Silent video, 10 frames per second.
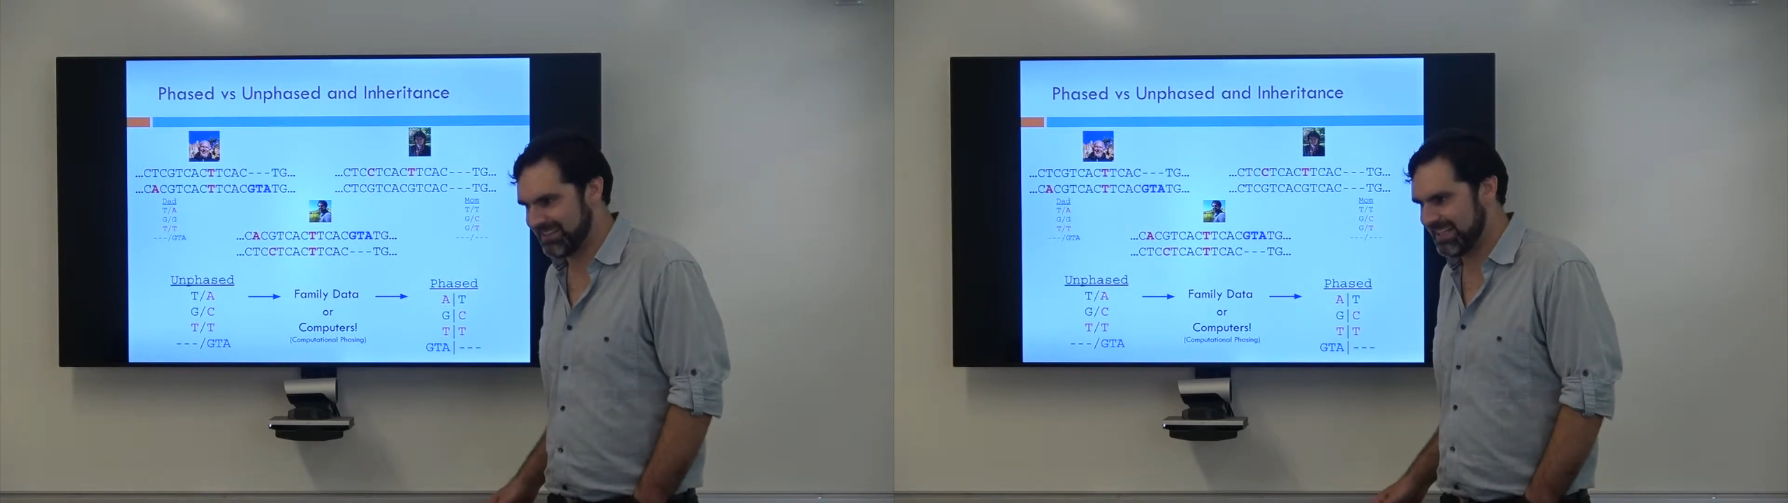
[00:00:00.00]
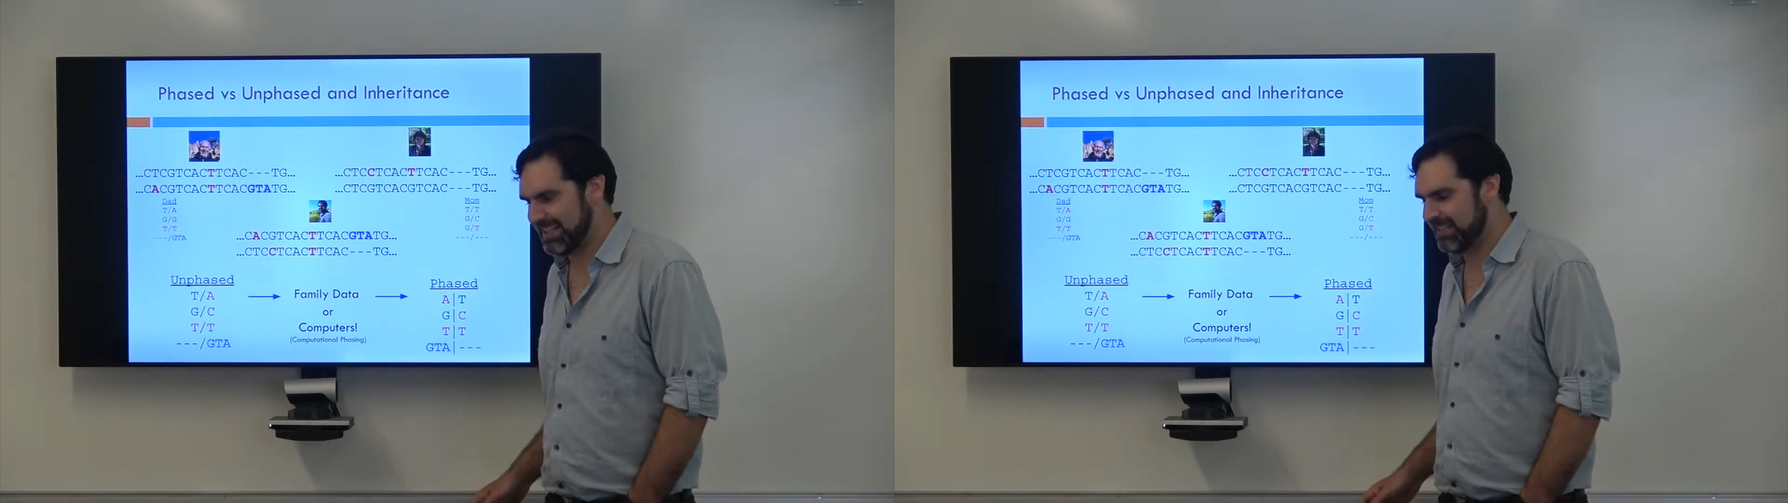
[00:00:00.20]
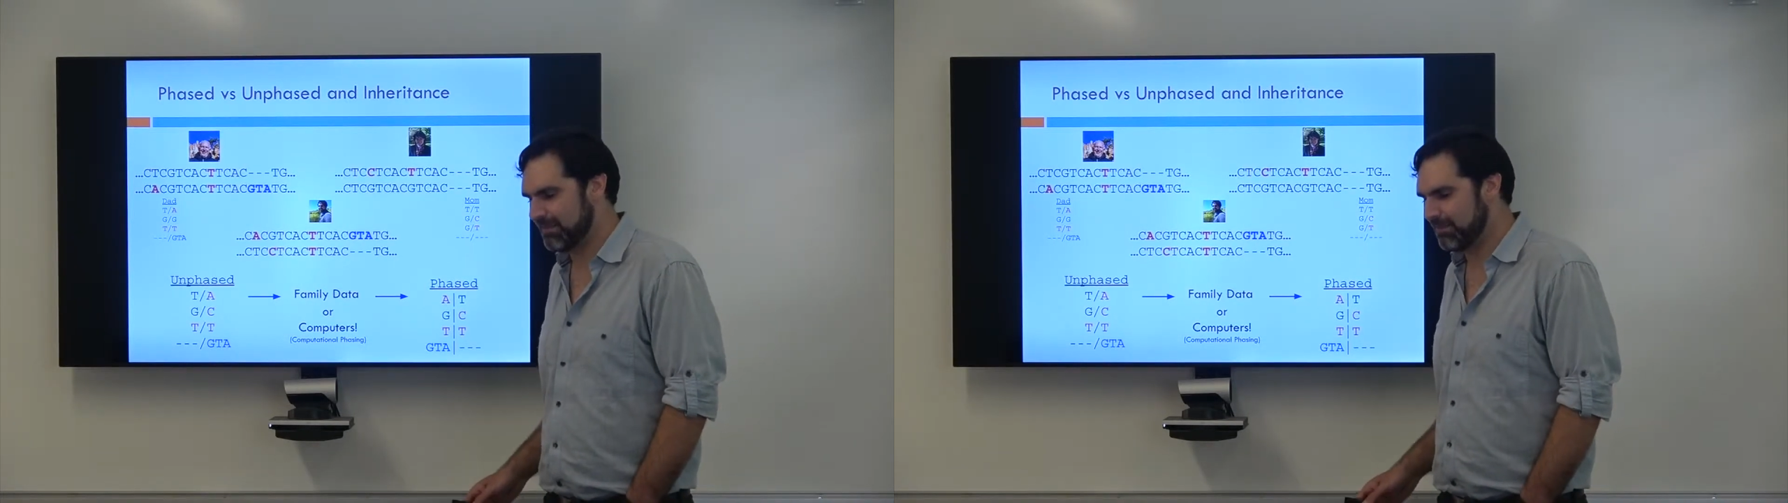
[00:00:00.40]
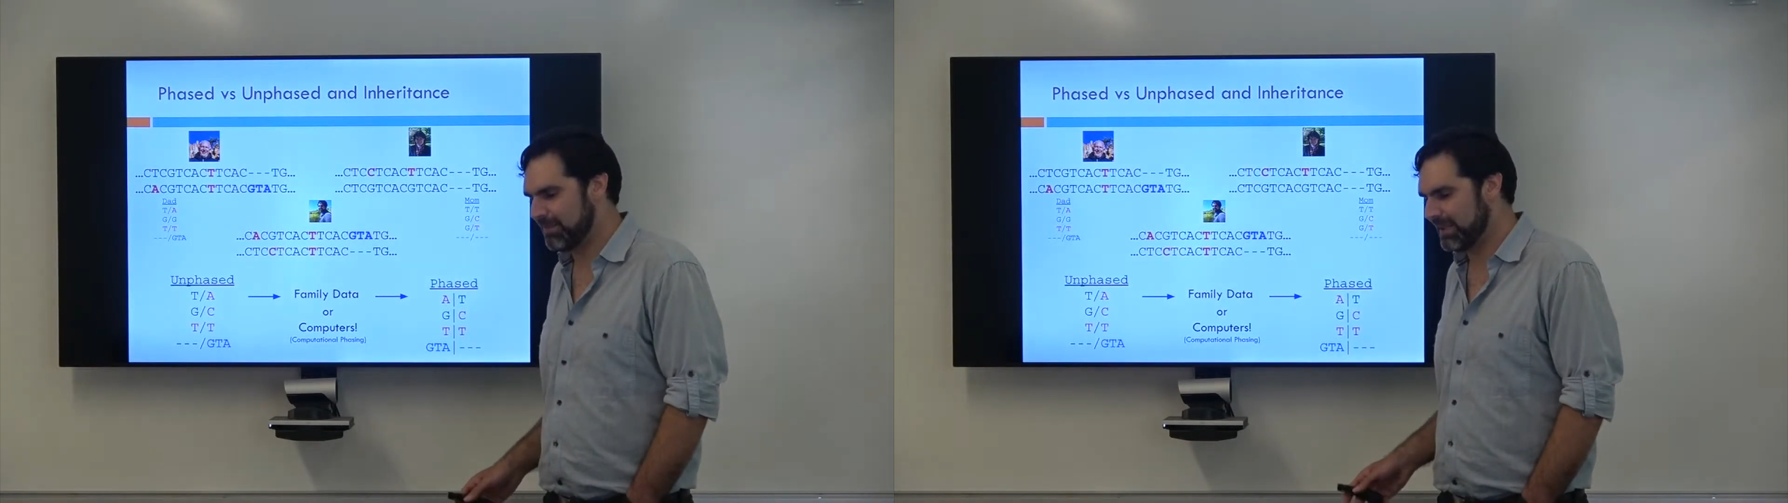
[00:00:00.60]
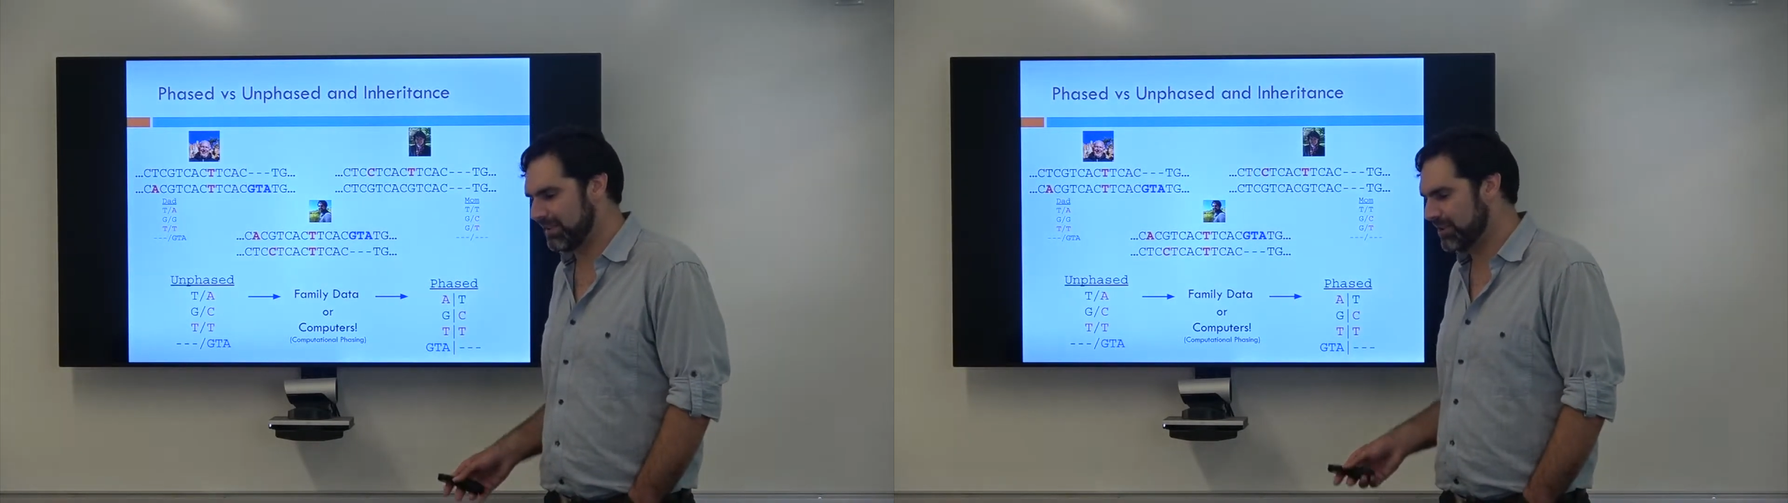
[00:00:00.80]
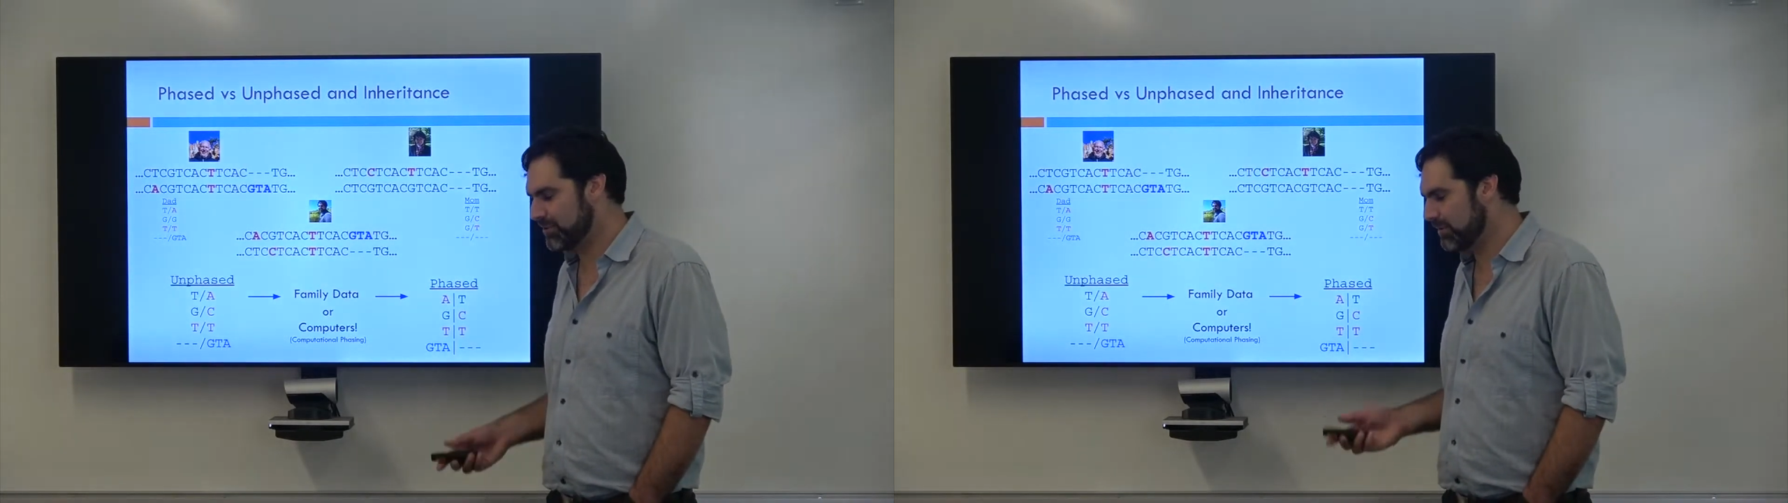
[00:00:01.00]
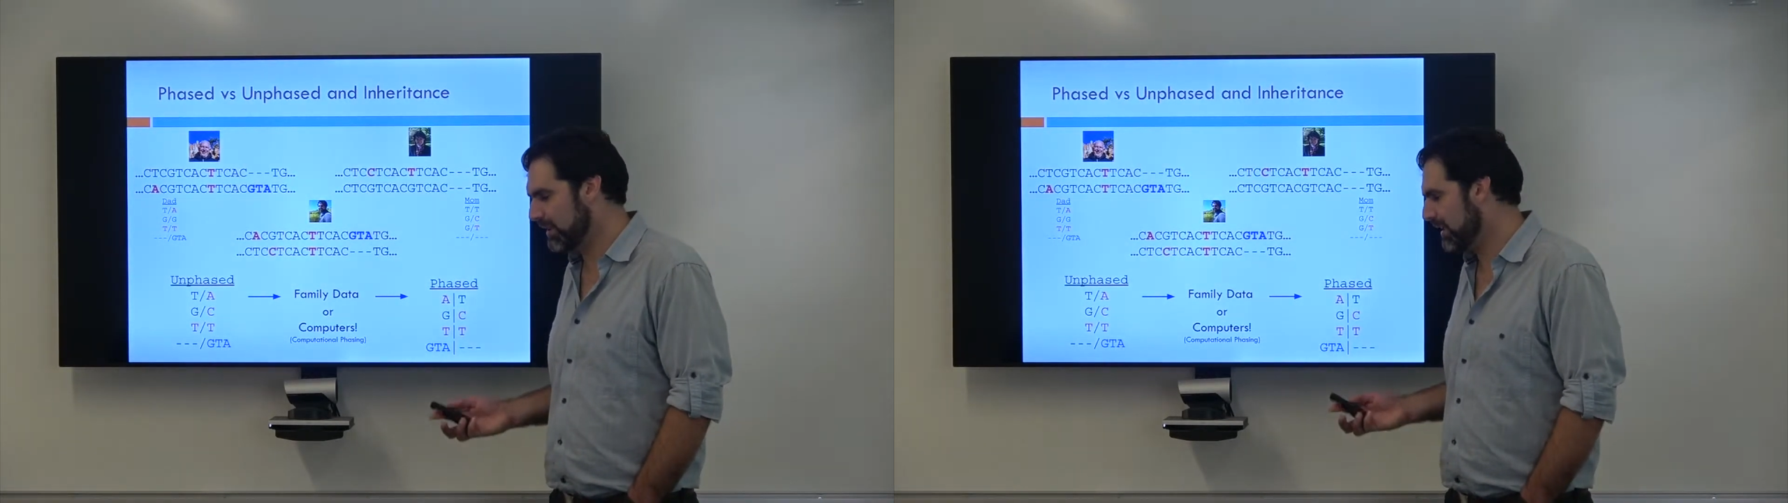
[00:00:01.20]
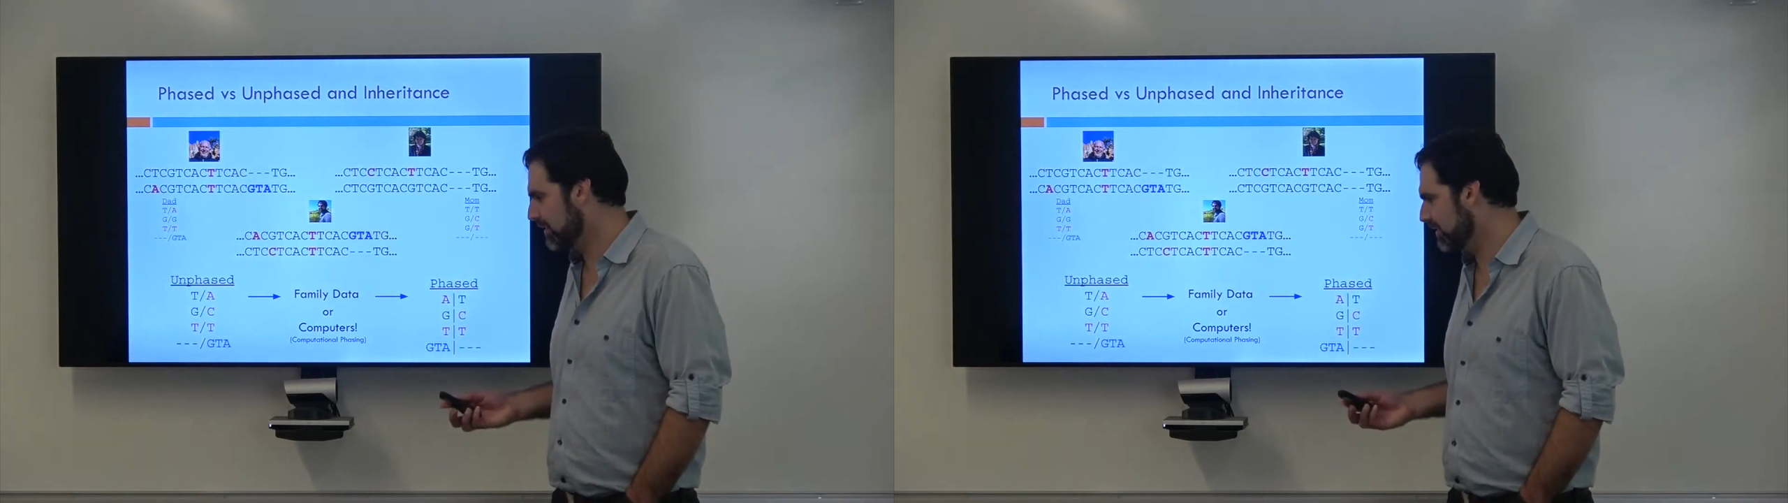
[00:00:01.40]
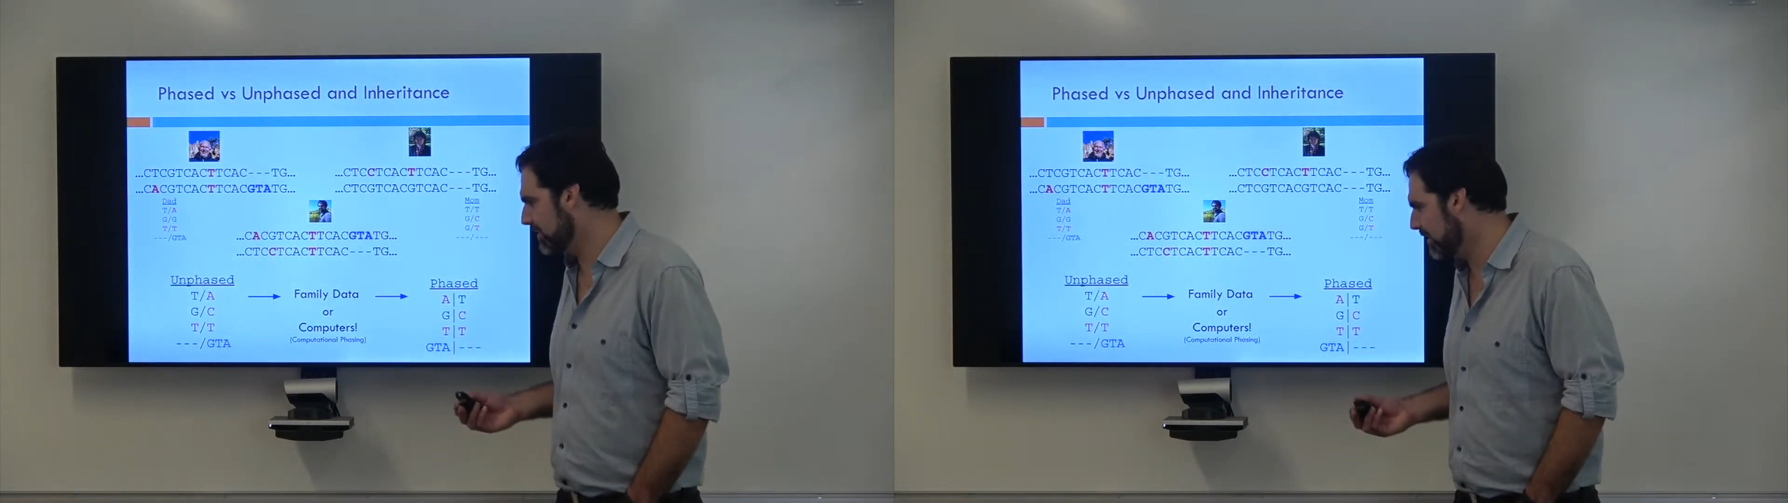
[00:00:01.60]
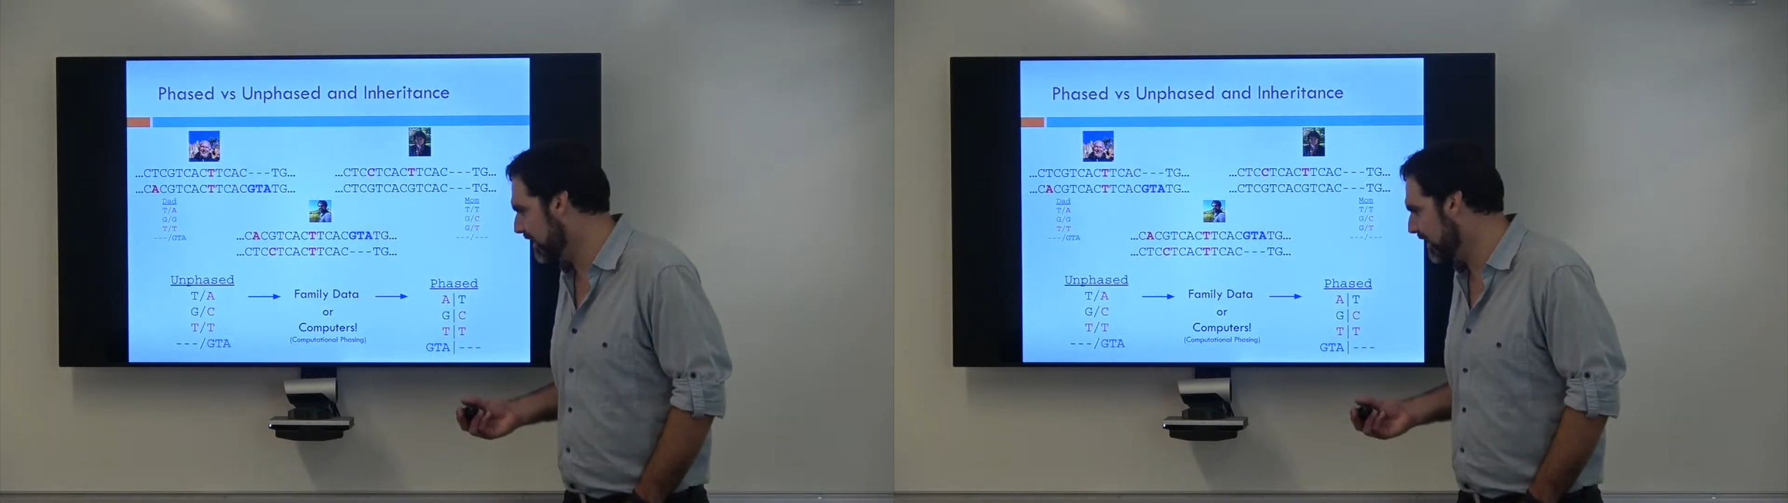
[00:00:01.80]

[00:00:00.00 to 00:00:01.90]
take but the short answer to